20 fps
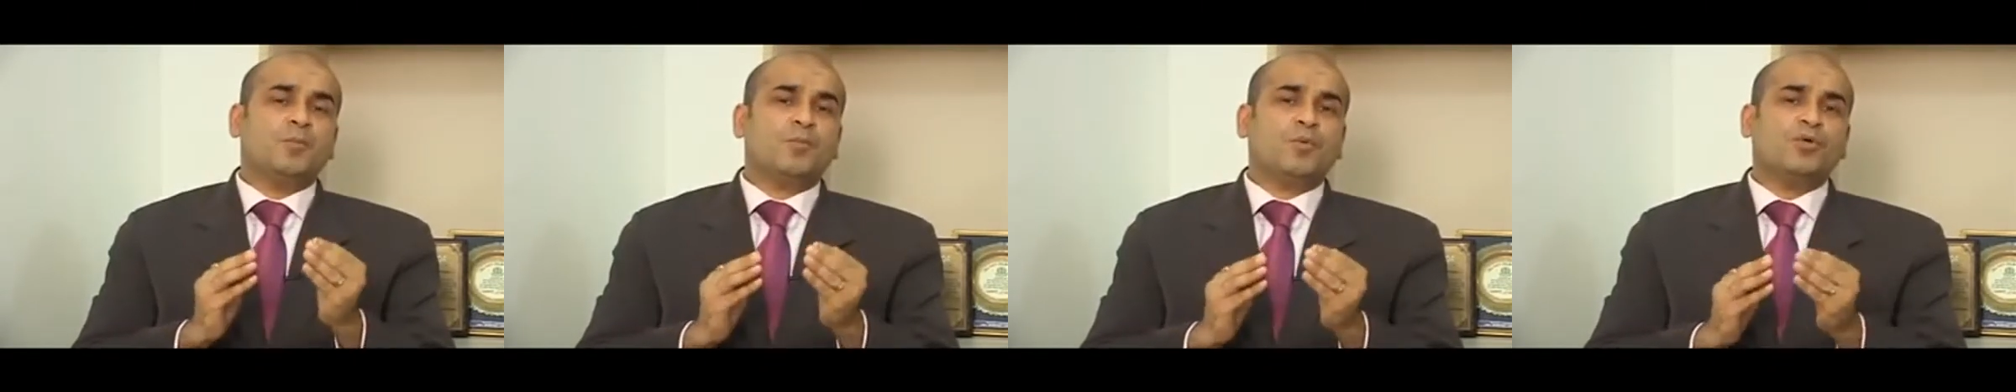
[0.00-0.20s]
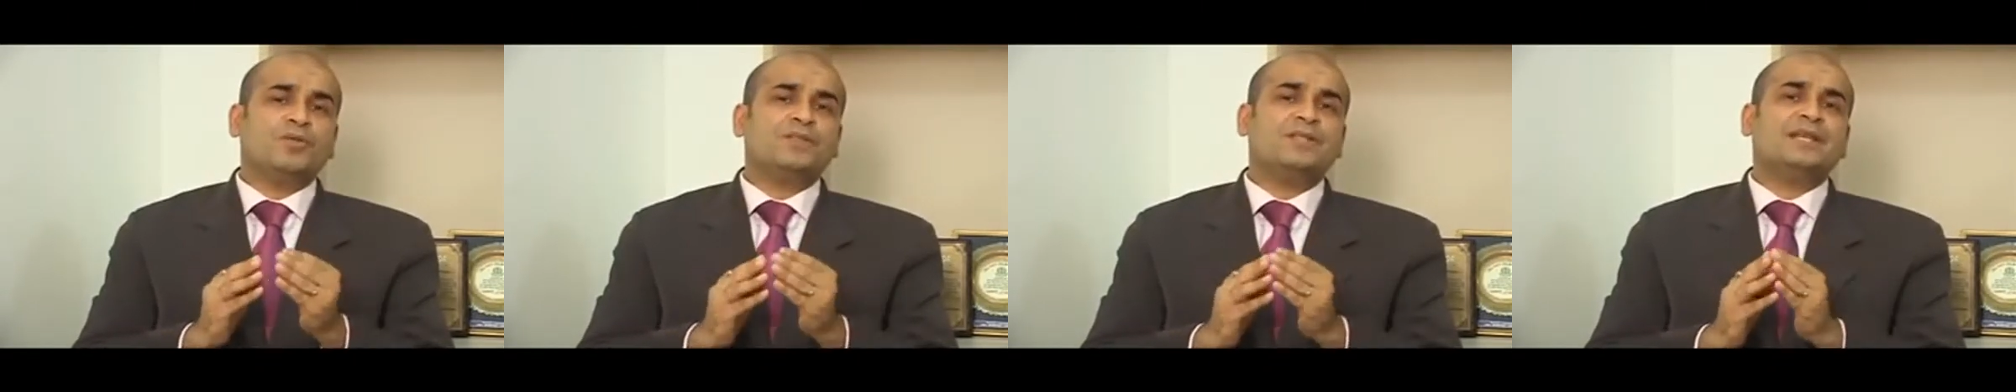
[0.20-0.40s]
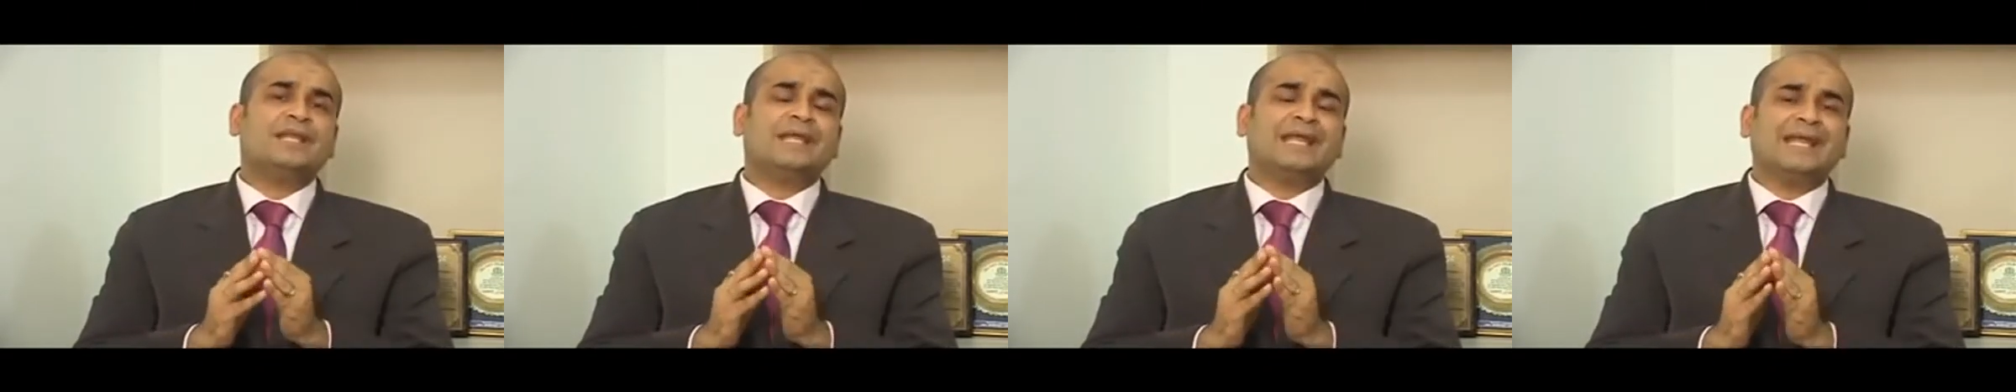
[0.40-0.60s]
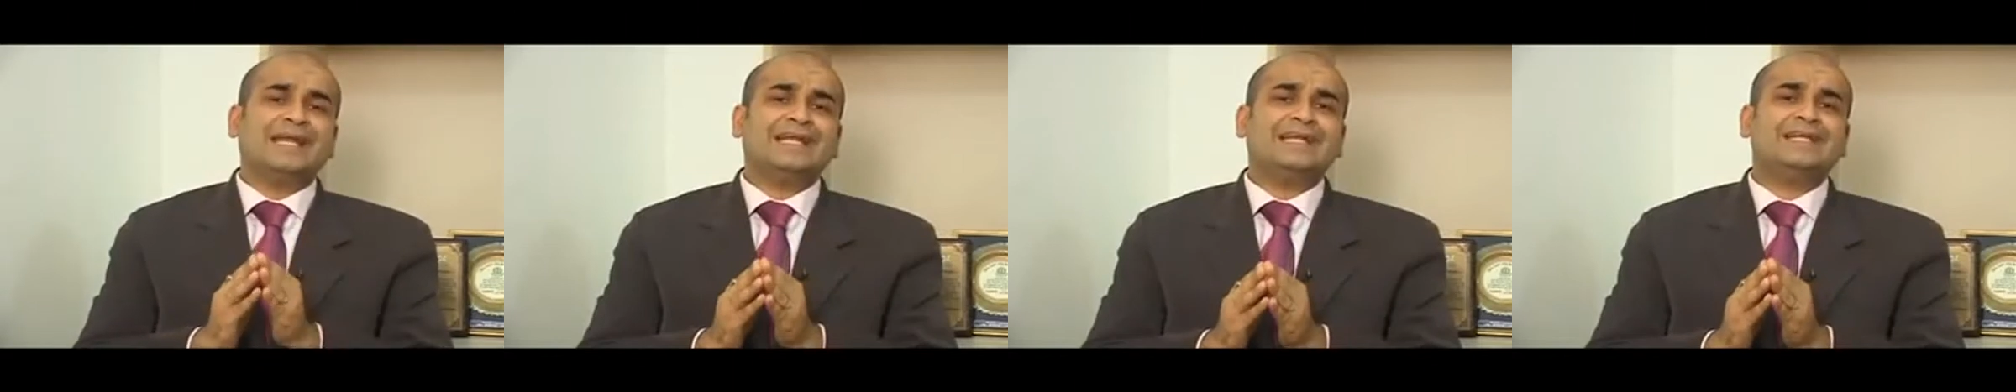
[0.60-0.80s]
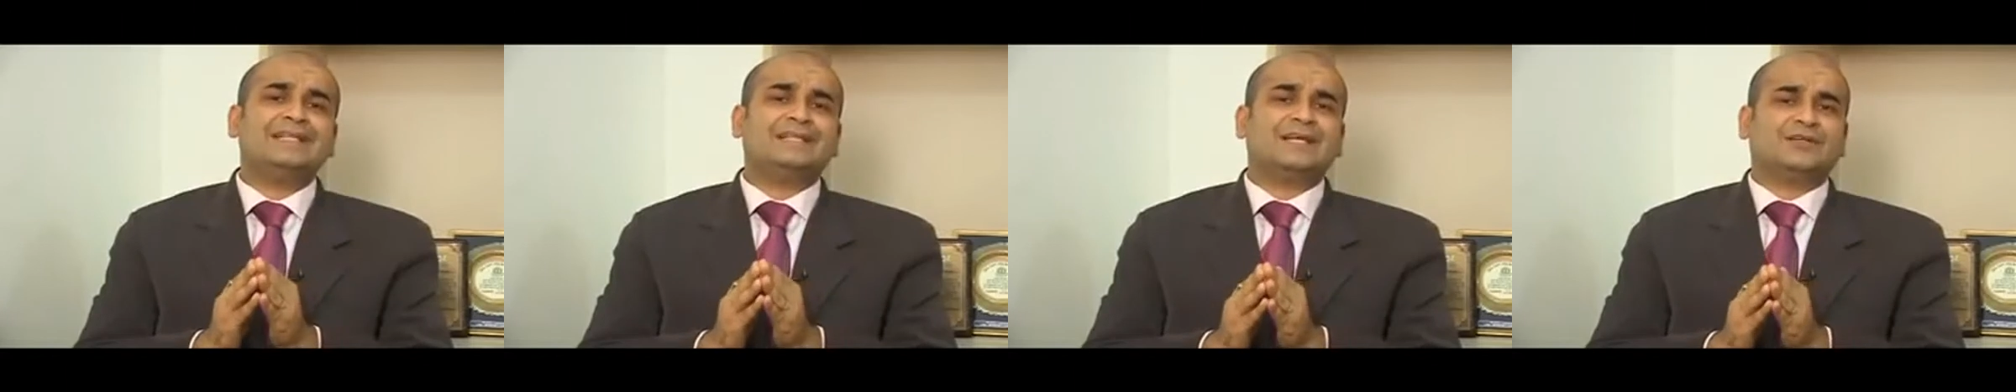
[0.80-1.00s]
More than
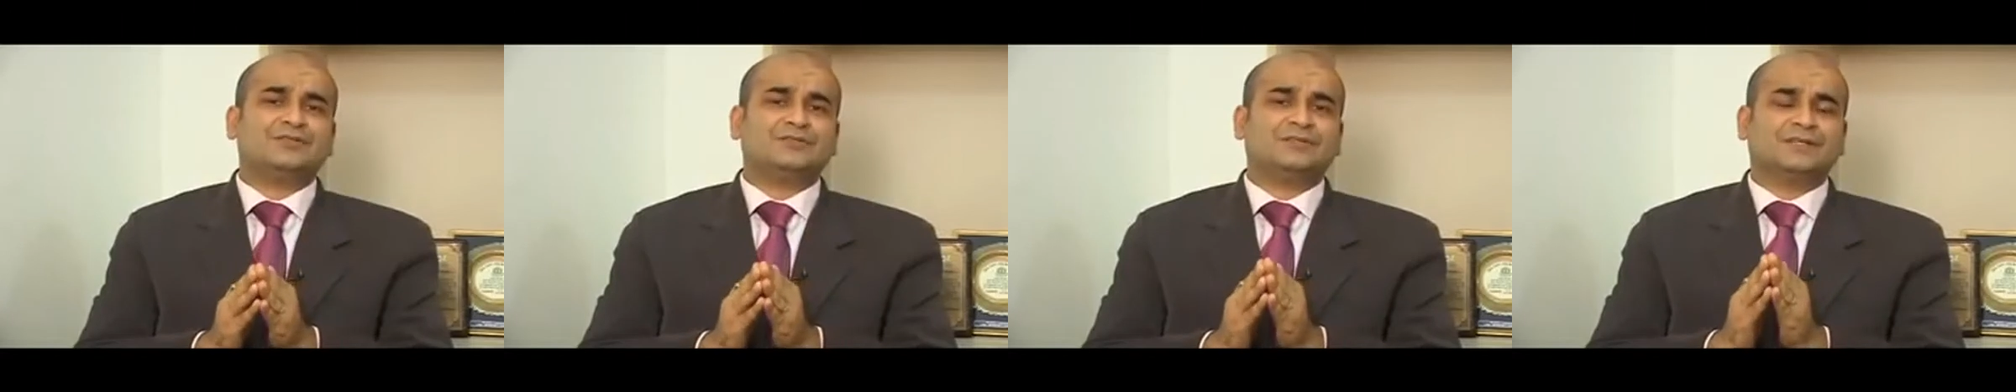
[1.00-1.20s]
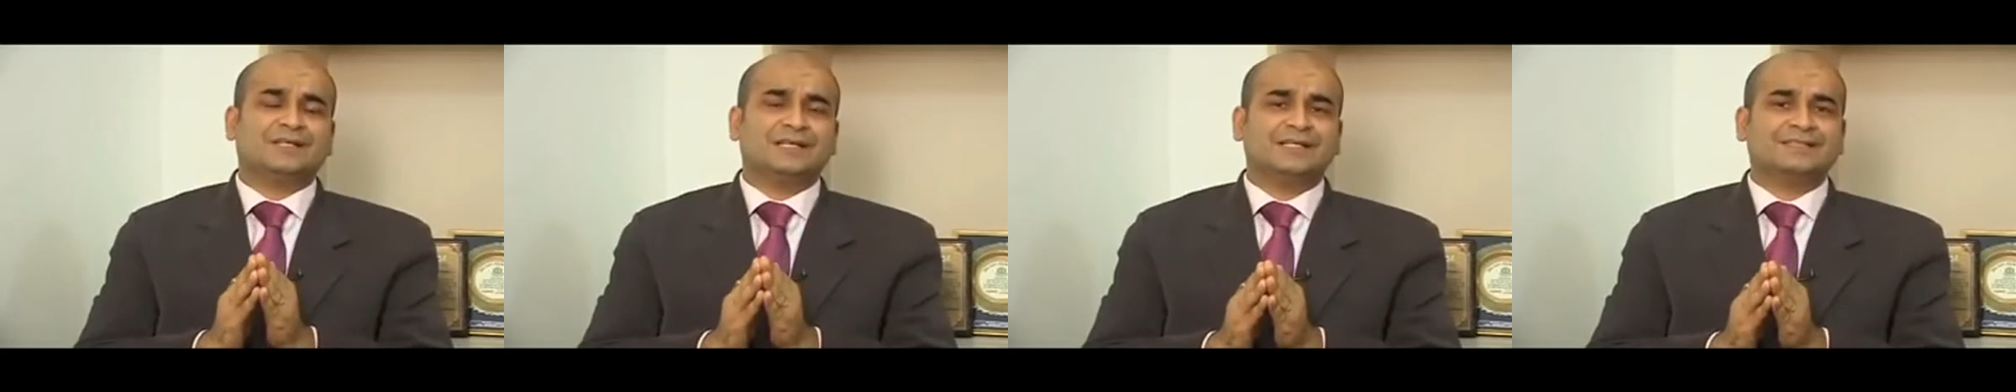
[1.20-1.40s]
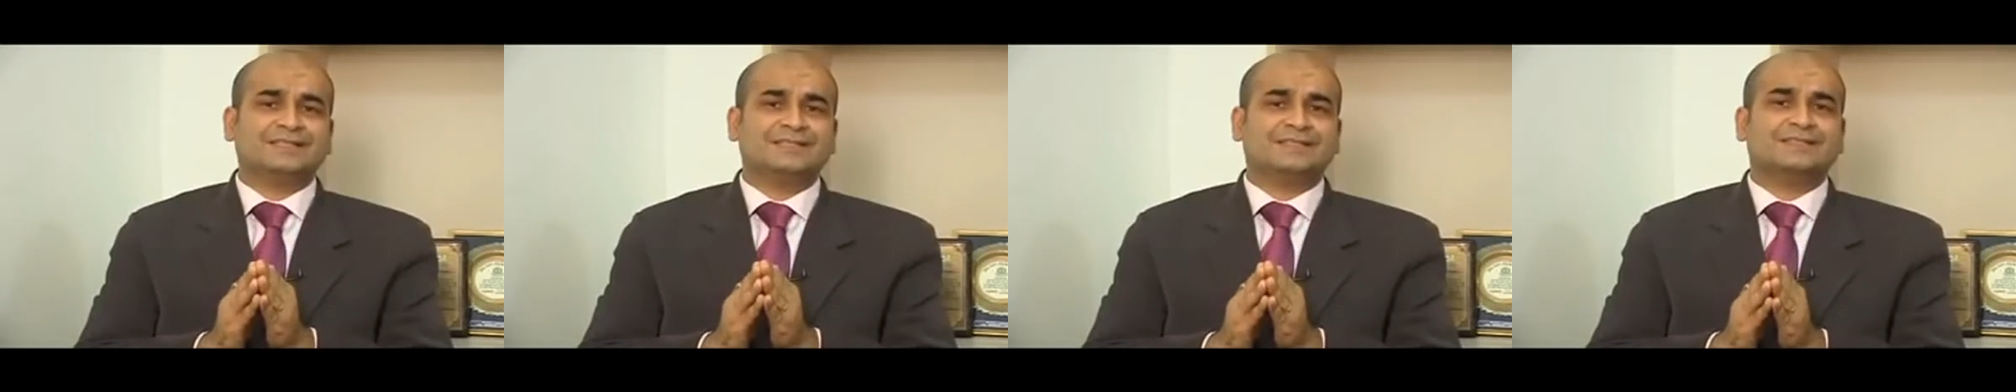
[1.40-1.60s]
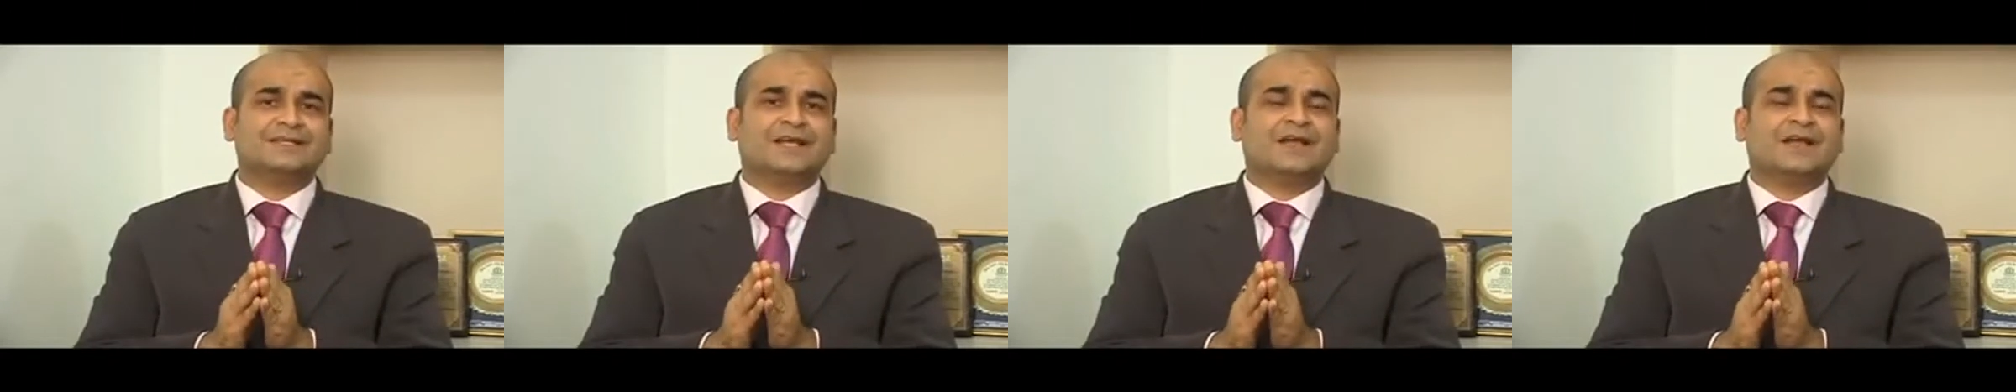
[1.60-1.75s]
80,000 lenses